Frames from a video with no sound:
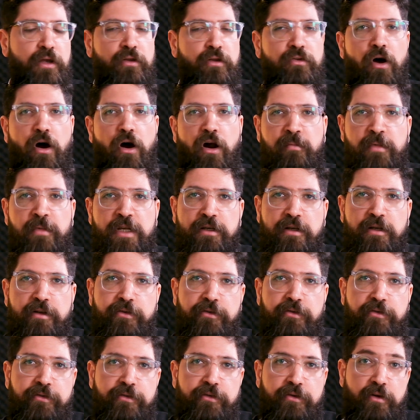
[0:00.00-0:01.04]
The
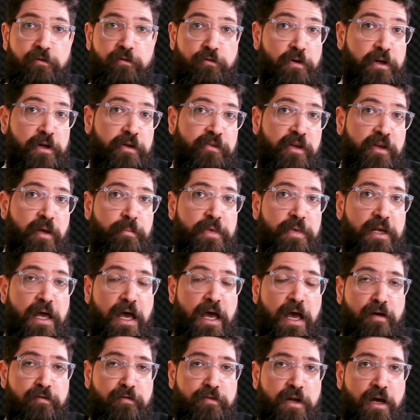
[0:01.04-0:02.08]
Armenians, for example,
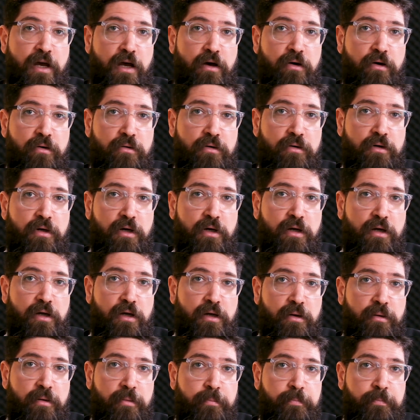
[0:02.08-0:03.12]
have
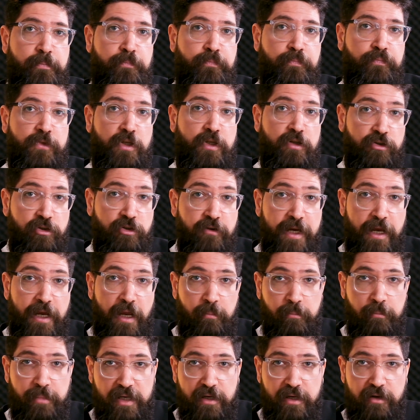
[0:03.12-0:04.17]
now 3
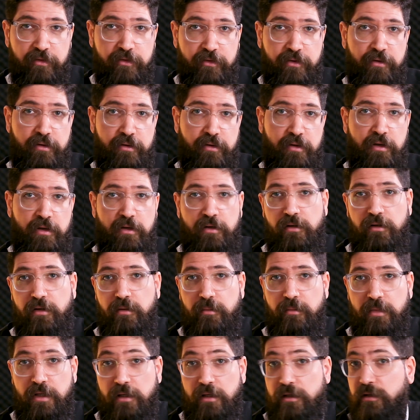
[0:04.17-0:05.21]
MPs
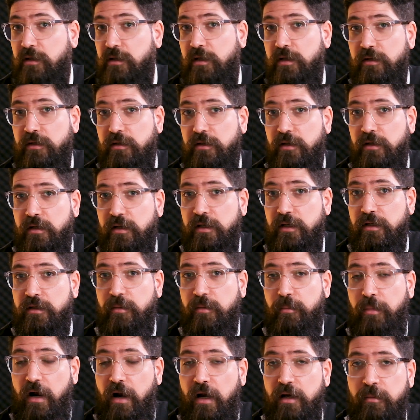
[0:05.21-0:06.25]
in the
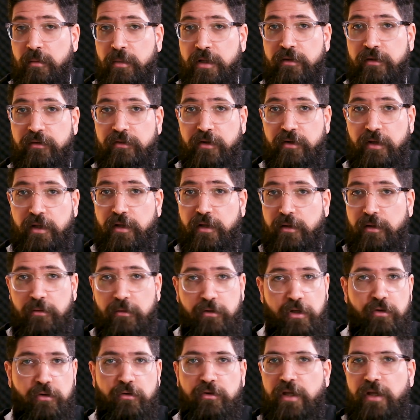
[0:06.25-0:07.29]
parliament.
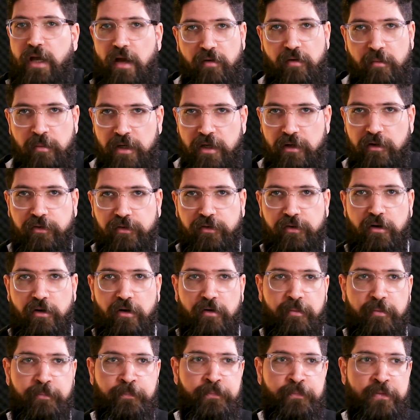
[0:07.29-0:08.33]
They don't have a
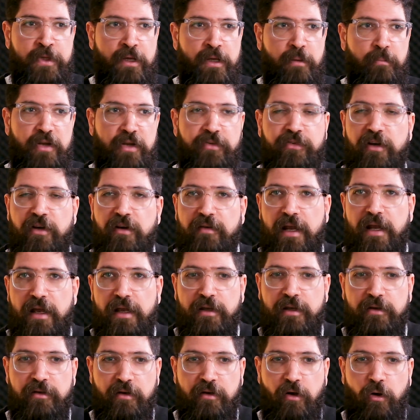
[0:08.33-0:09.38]
minister. But Syria,
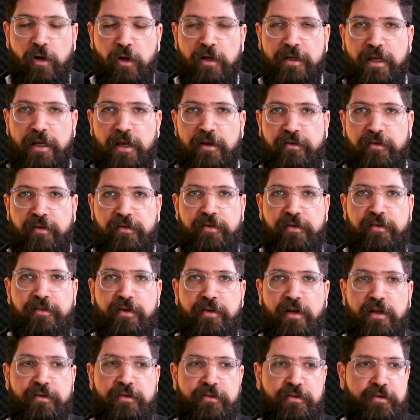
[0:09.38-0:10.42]
in all cases,
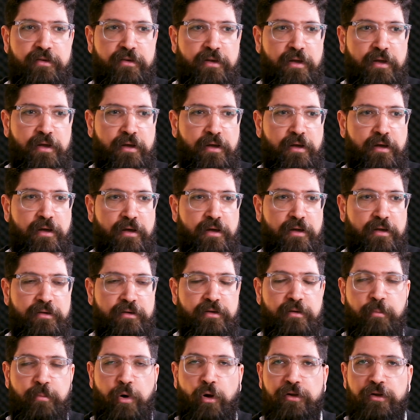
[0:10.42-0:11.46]

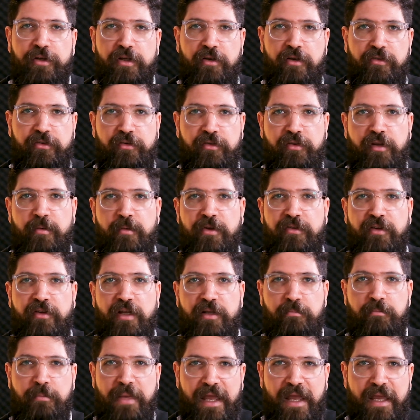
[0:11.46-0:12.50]
the political system is
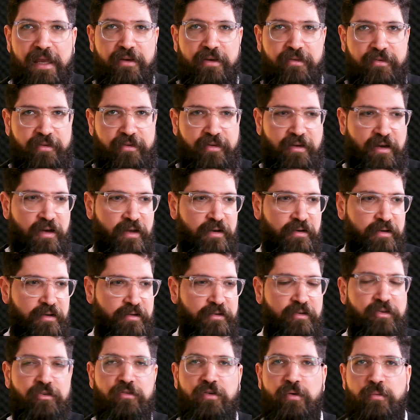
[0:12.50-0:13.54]
not based on a
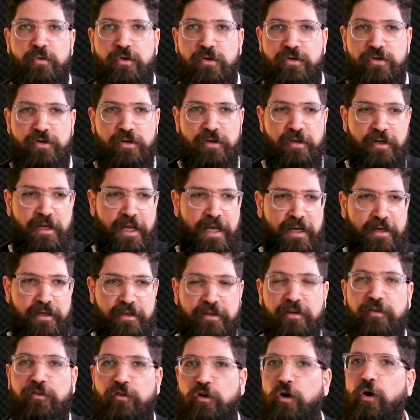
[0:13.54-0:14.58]
distribution
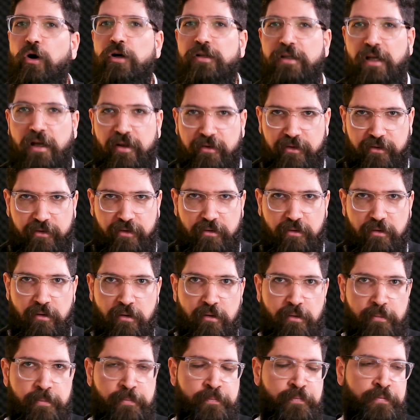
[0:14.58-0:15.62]
like these quotas, you
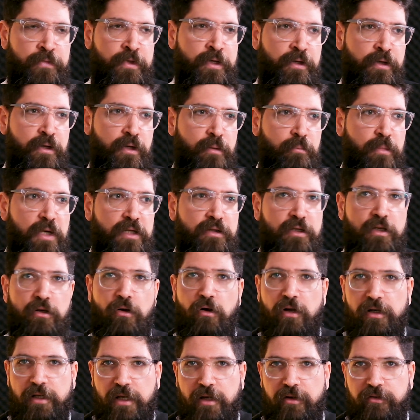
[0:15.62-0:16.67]
know. But in
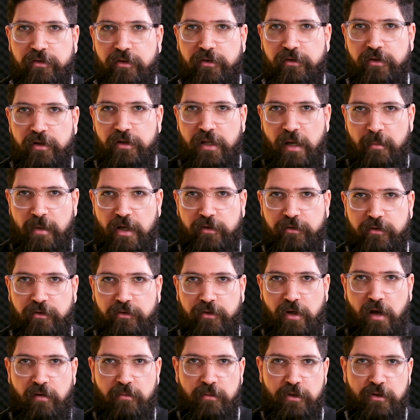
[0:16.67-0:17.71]
all cases, the Damascus
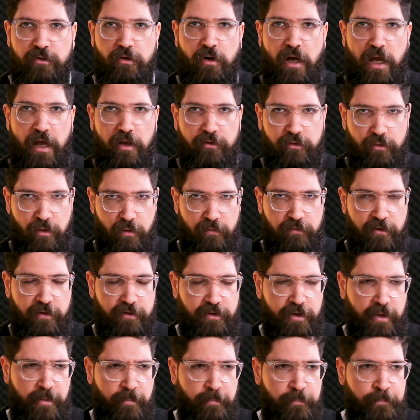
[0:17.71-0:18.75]
government has
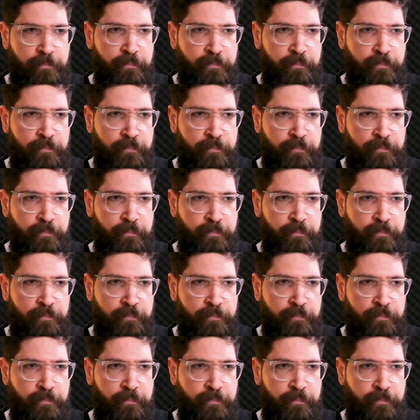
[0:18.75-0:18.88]
offered them.